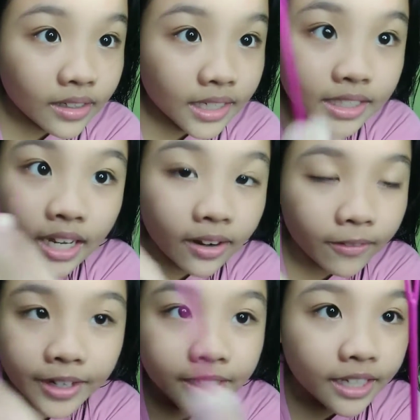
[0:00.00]
It's not a
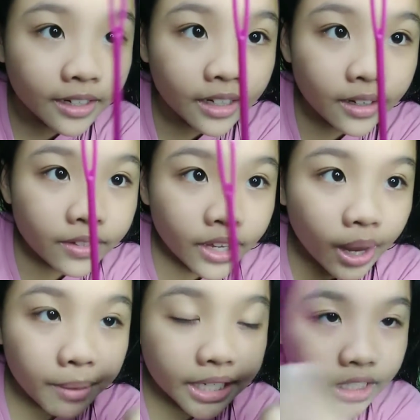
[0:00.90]
real needle. In
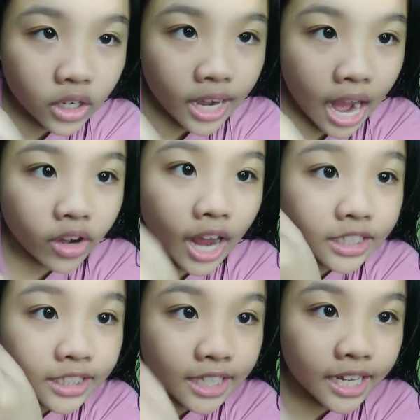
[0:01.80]
my TikTok account, I
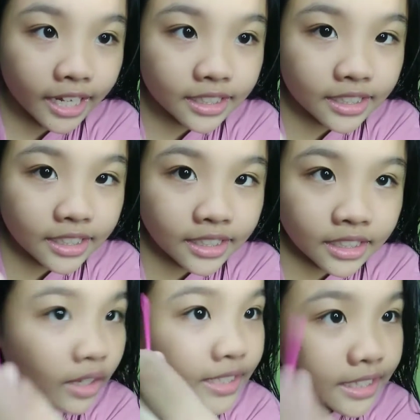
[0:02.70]
just said it.
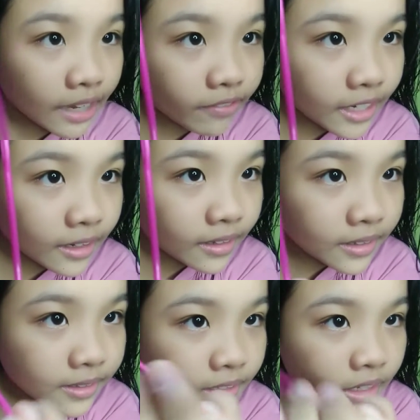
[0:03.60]
So it's a safe needle.
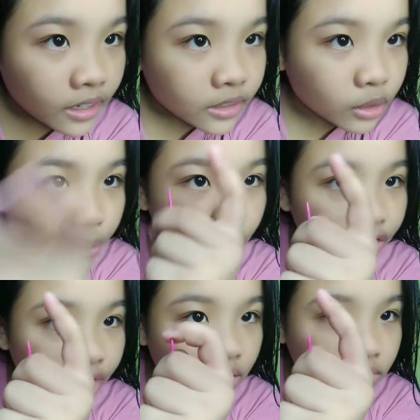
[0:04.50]
To prove
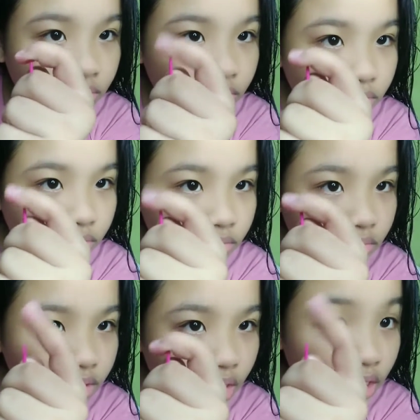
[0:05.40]
it,
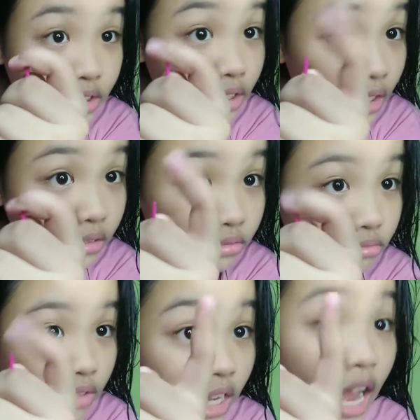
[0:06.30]
it's not.
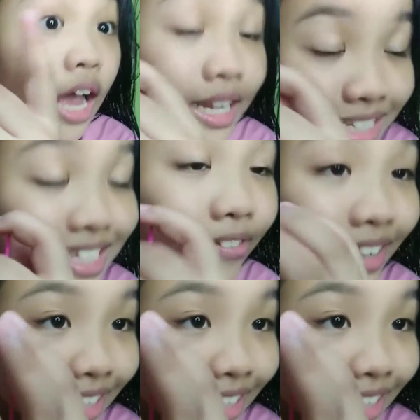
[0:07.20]
It's a safe needle.